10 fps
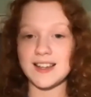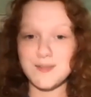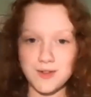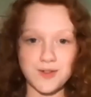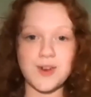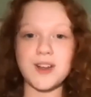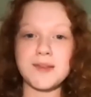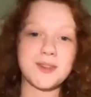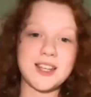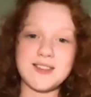strongly
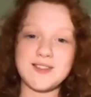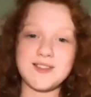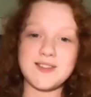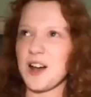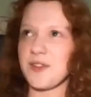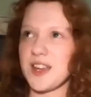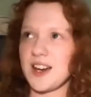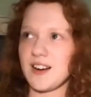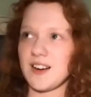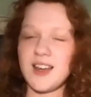believes it's out
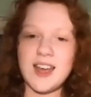there.